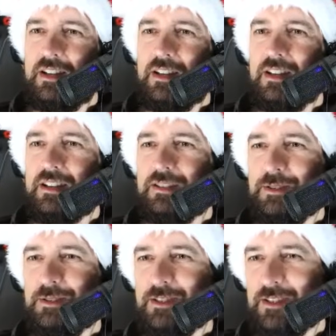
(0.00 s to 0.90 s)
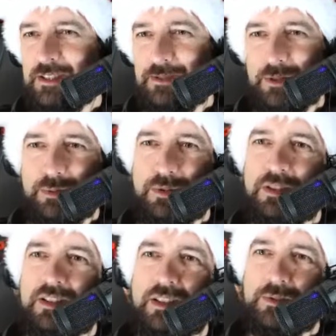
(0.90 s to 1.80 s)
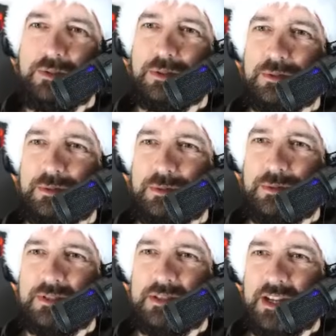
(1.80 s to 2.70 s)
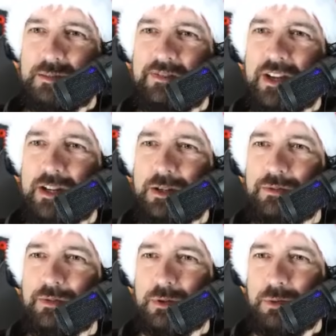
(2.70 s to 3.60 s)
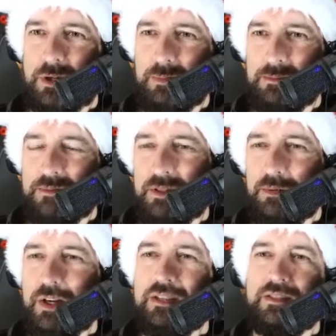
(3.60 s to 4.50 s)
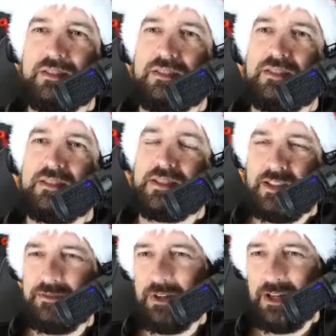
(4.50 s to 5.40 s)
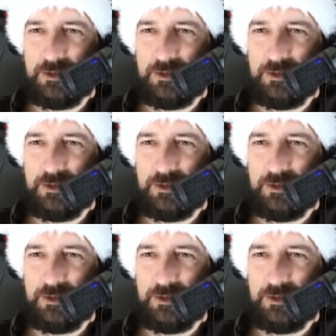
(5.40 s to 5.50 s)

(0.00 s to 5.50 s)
and it will give you some value for workman, quite safe value.